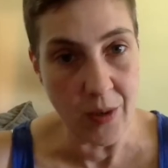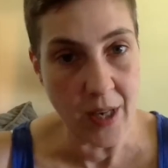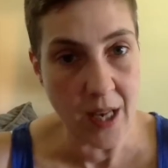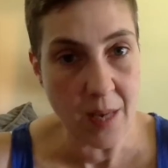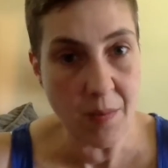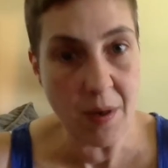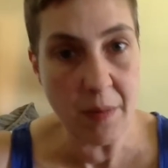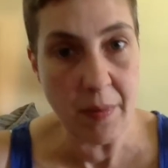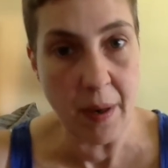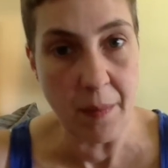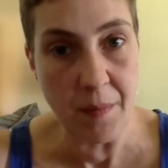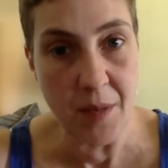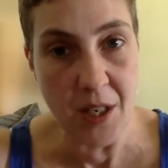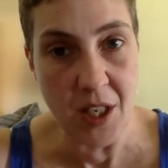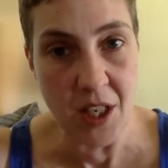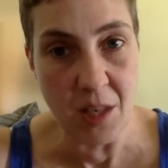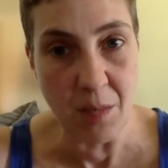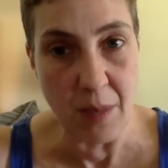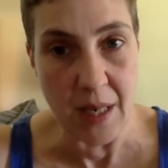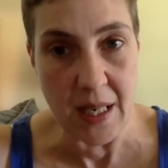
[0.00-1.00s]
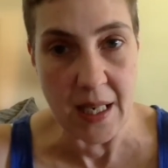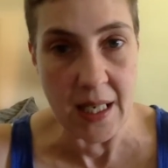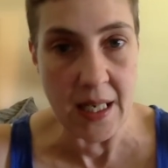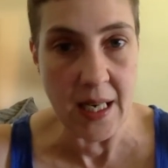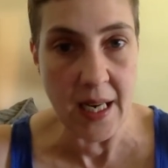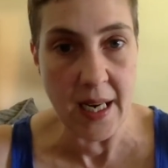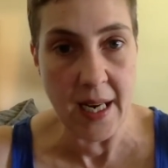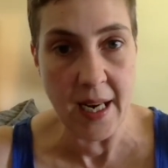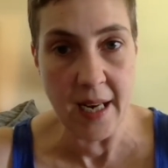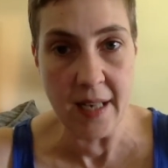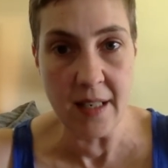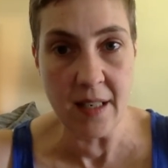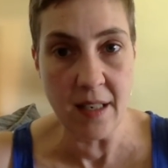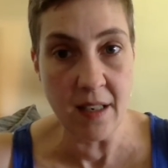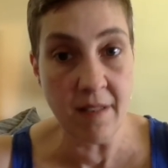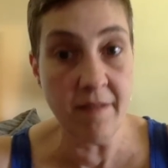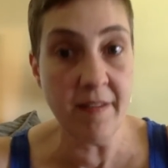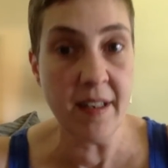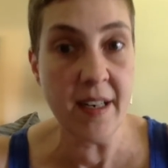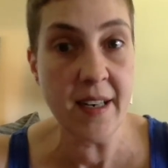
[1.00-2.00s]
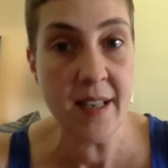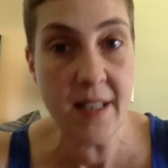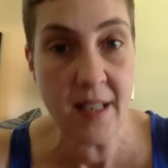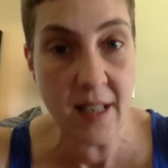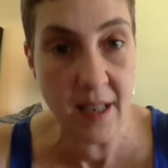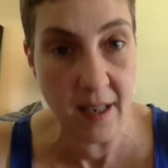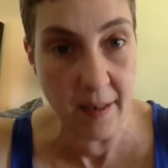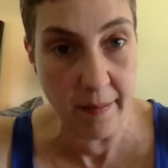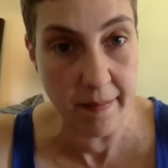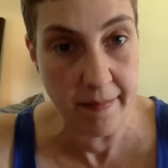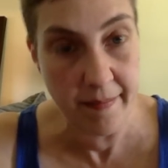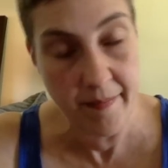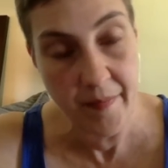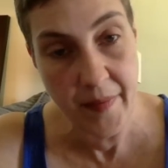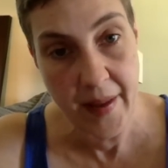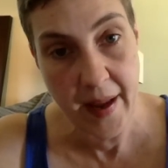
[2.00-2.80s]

keep him up to speed and advise him